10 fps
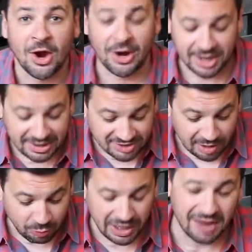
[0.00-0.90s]
All right, next
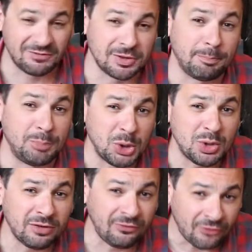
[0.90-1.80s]
up we have the
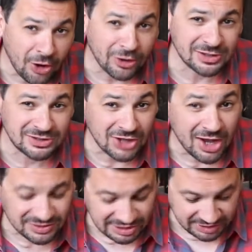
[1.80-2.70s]
Buddha Fara
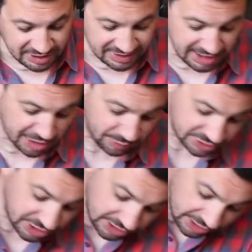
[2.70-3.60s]
sausage
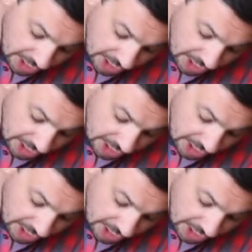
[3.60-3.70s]
sandwich, and it